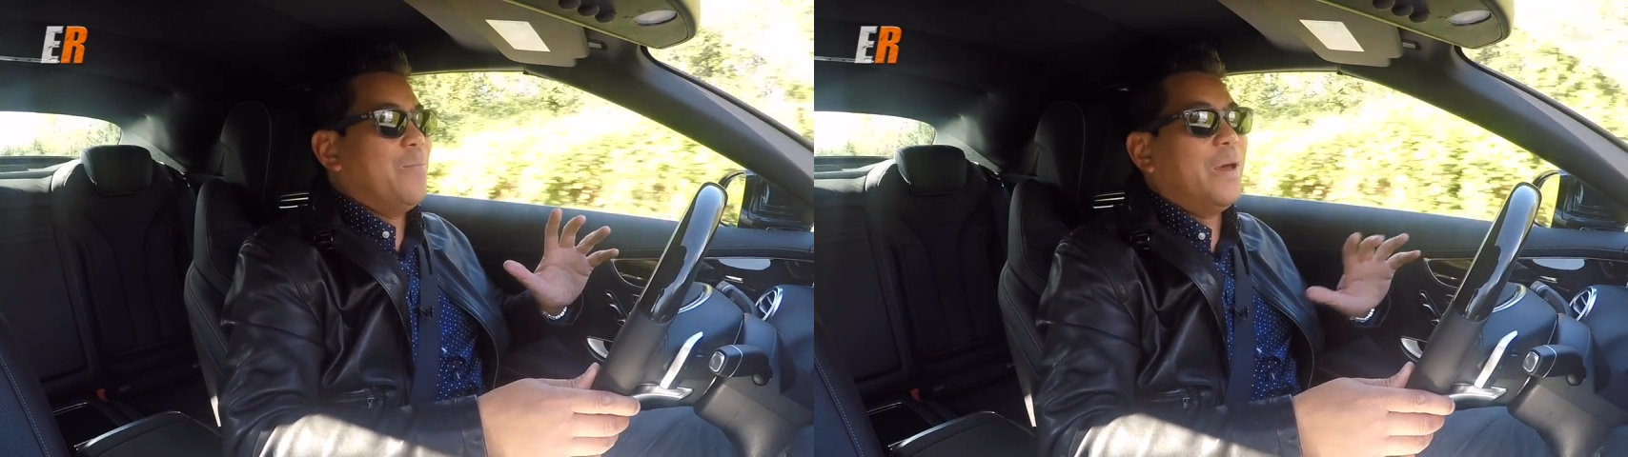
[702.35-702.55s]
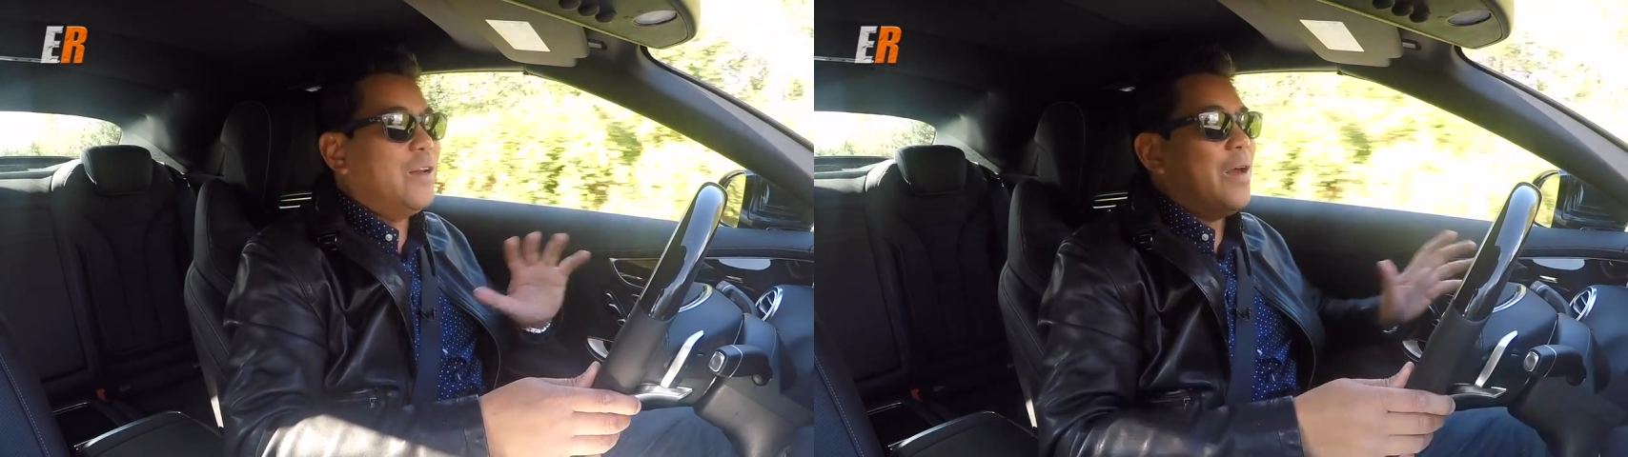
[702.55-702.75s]

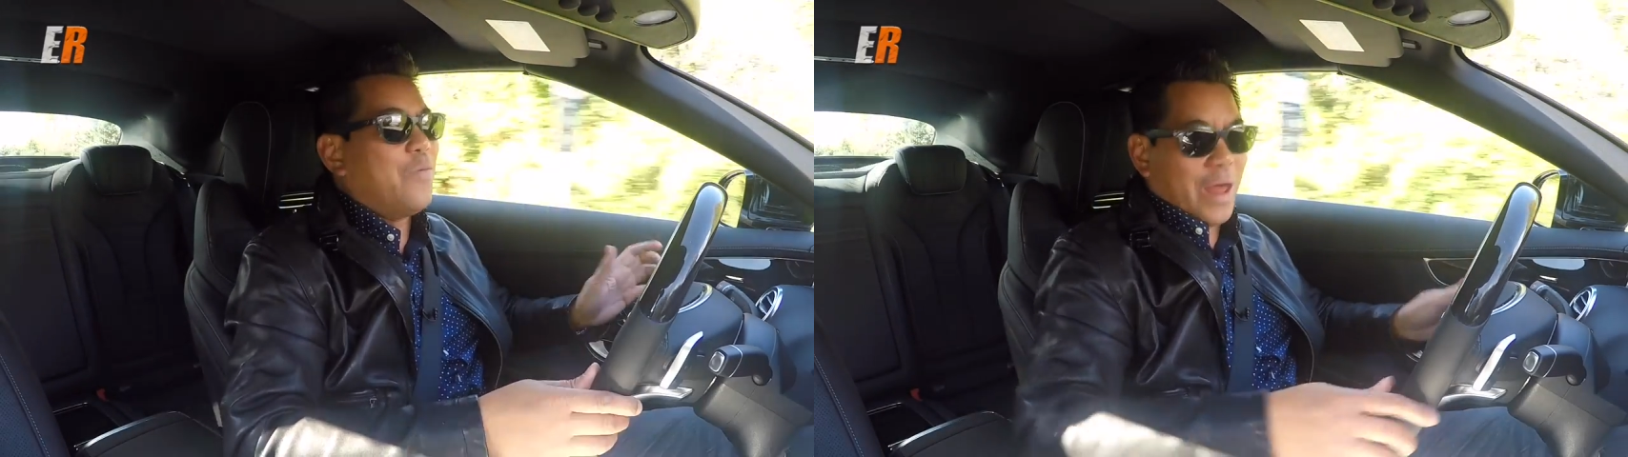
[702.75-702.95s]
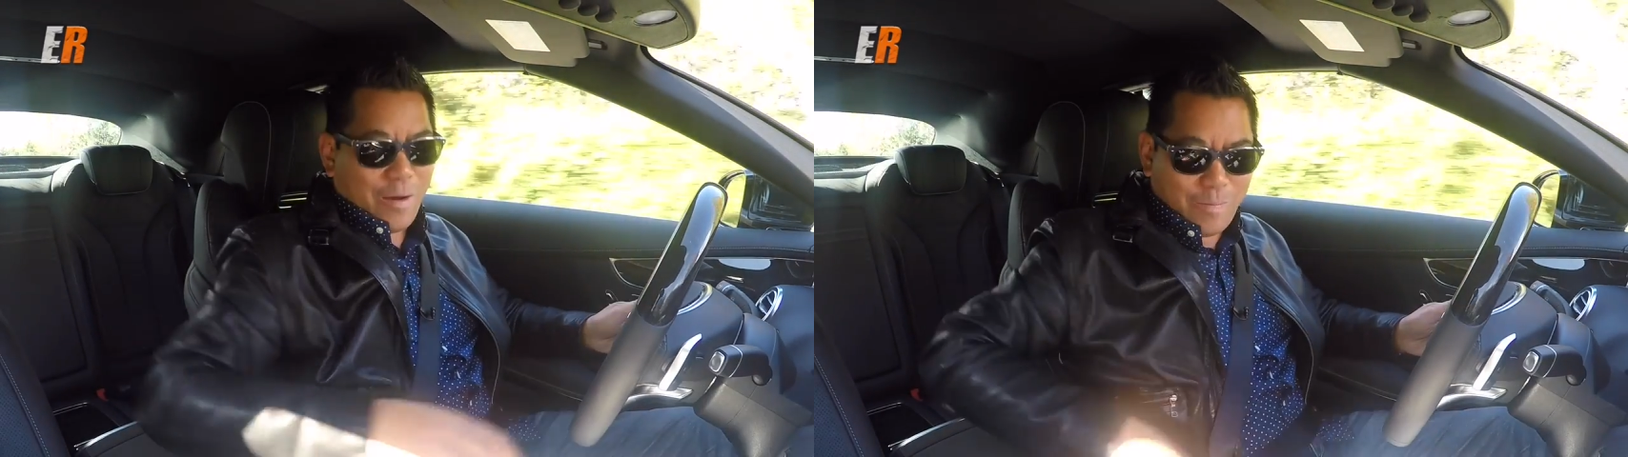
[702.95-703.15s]
But
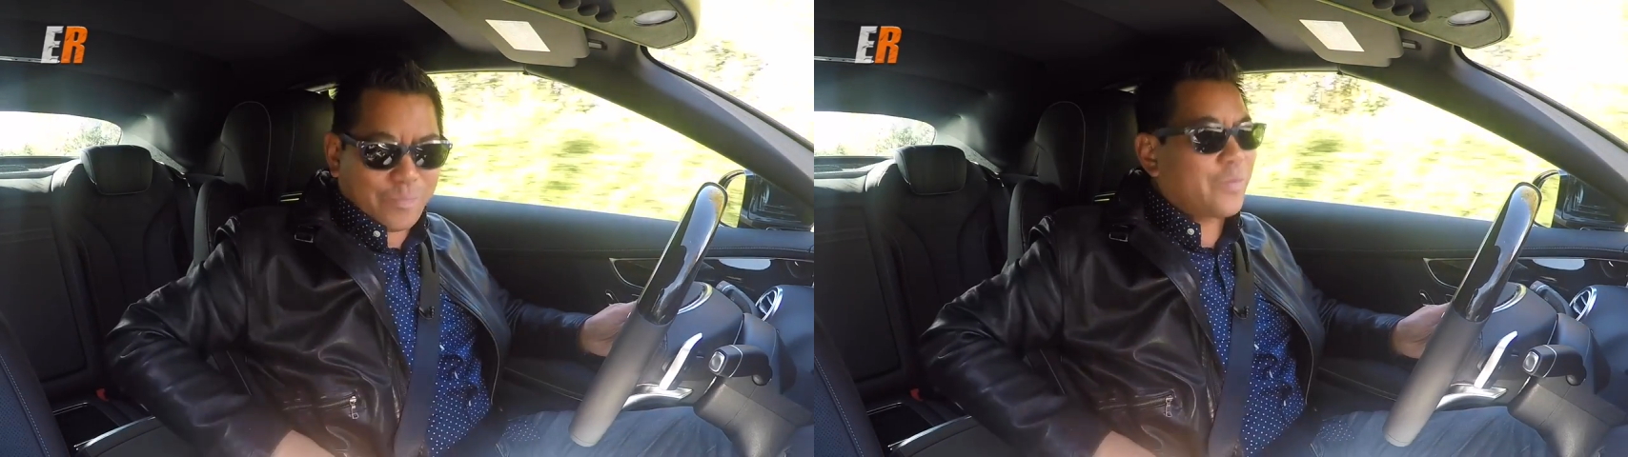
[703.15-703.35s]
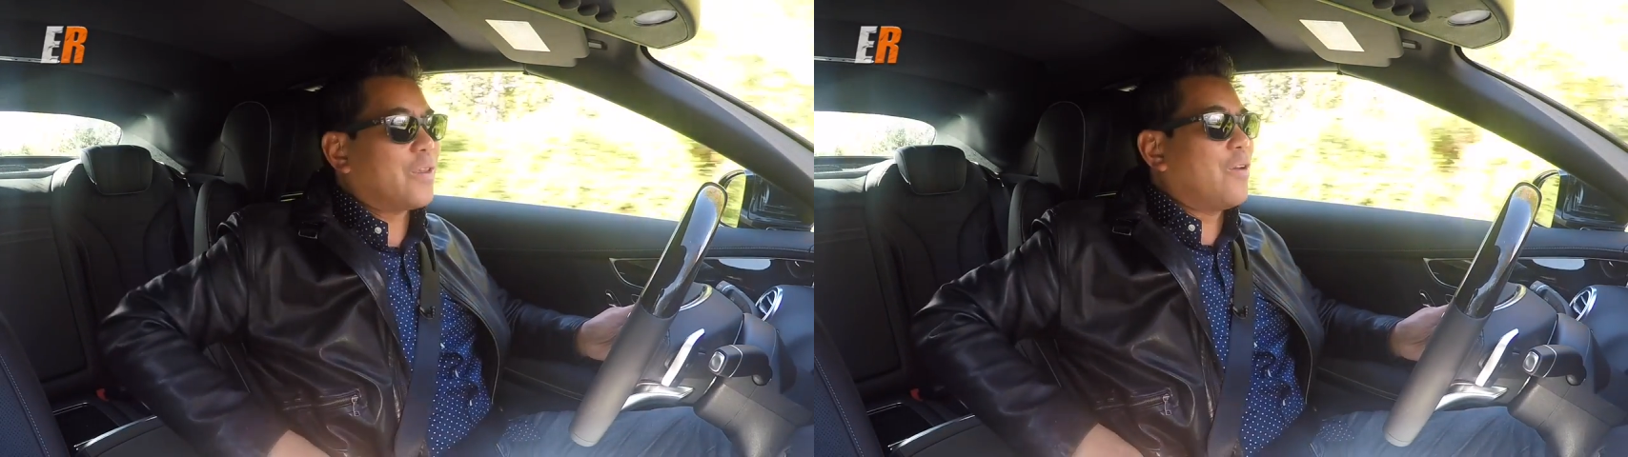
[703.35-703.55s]
enough of that.
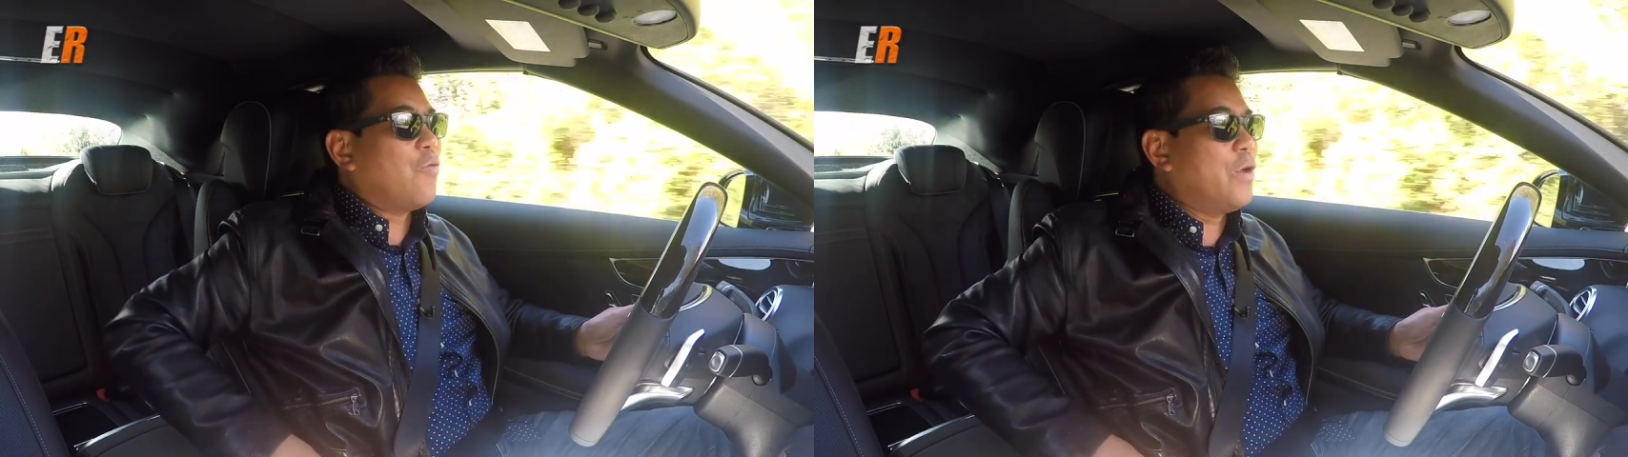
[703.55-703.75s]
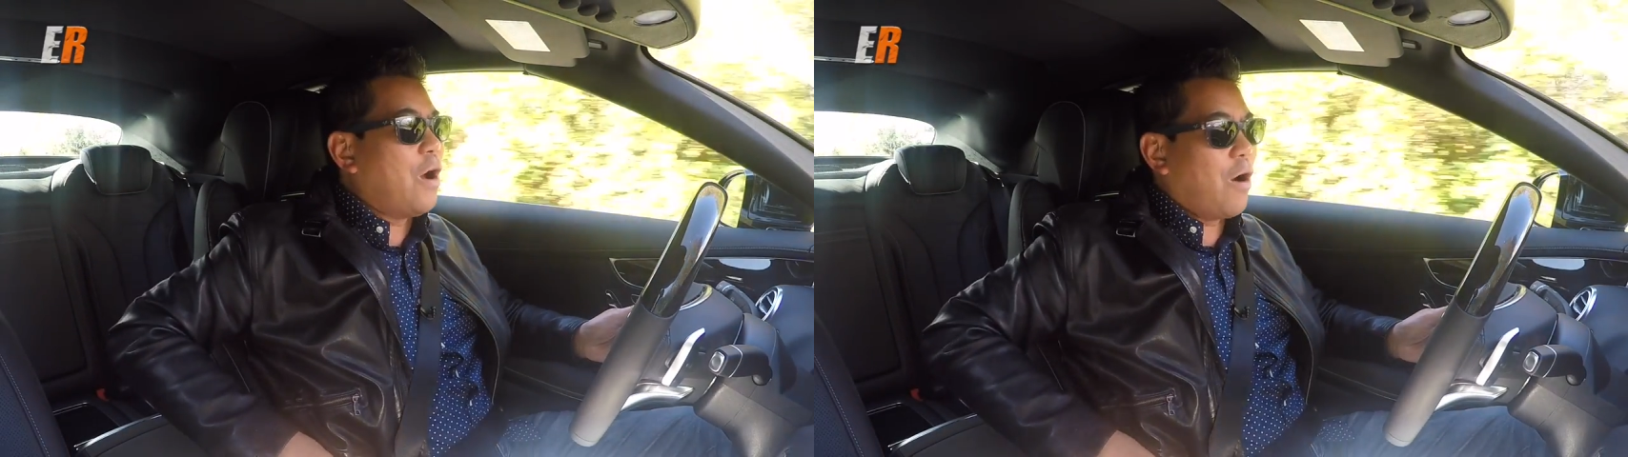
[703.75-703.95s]

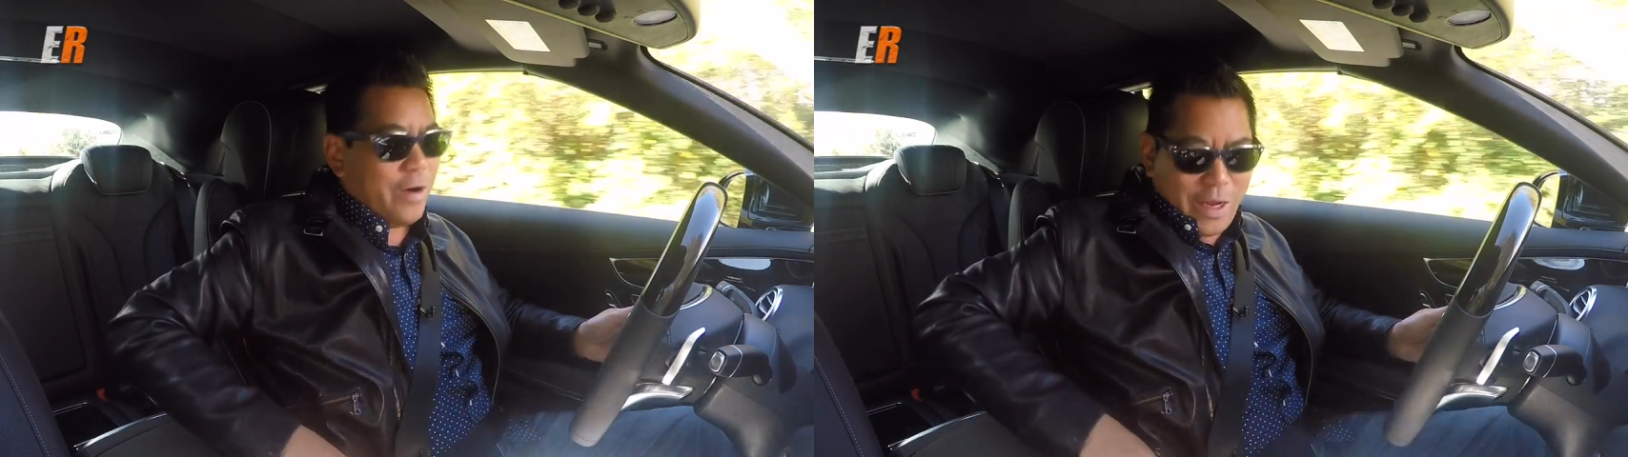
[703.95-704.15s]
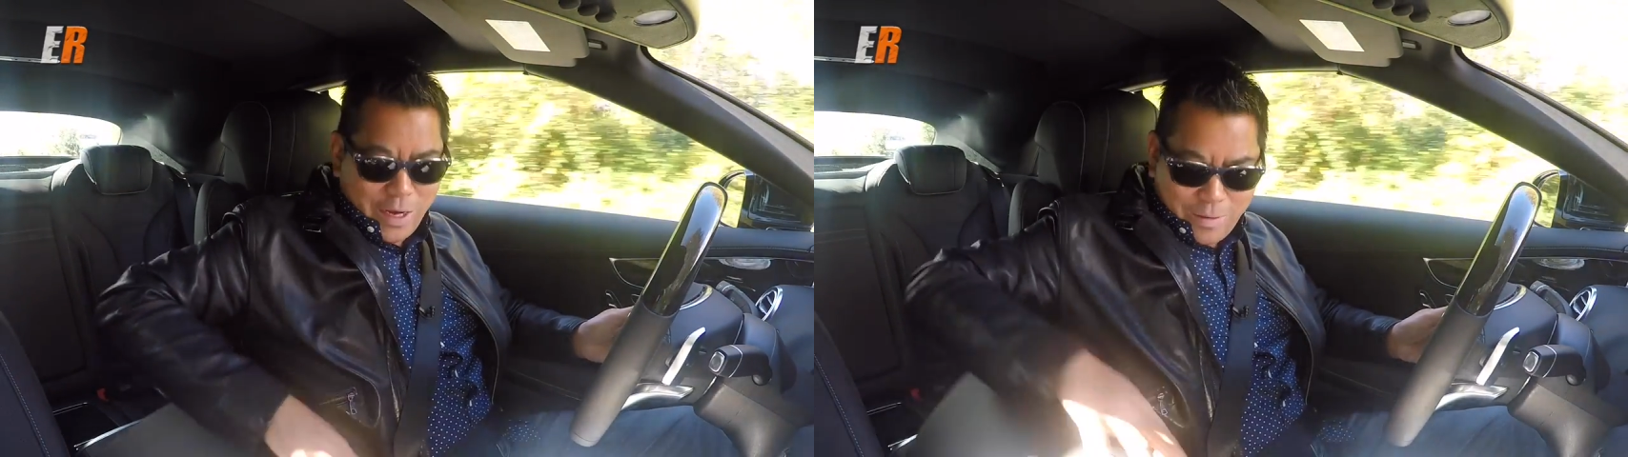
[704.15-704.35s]
We
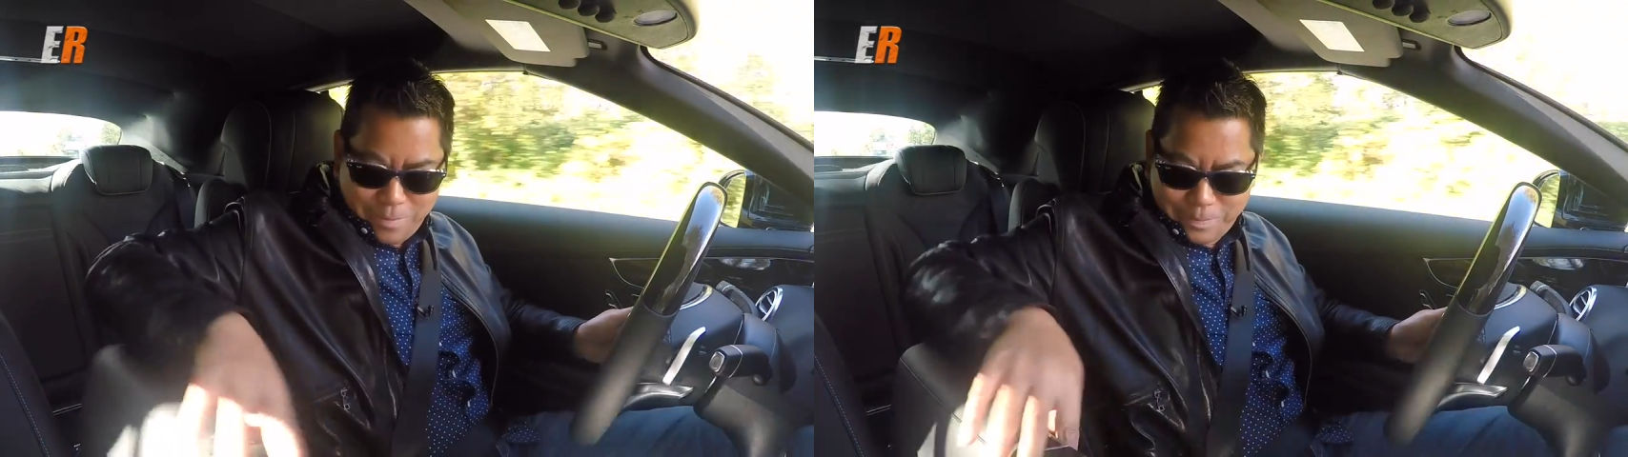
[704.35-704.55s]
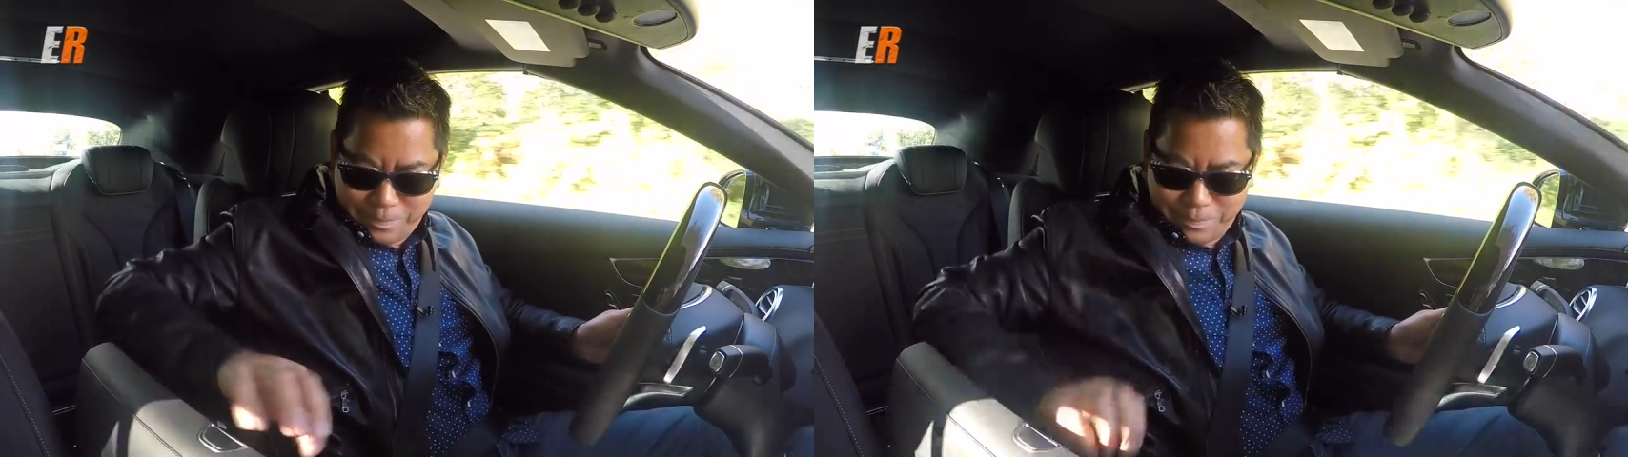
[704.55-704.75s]
are in